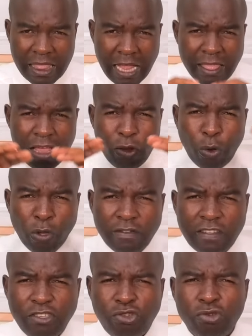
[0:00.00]
that the
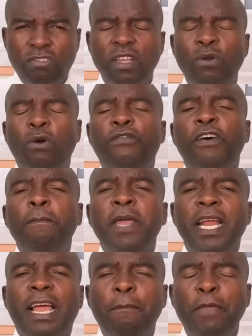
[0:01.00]
constitution of
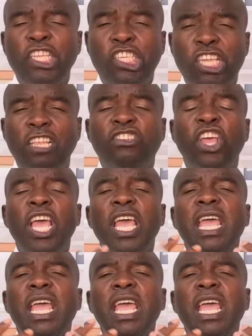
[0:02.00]
America may change,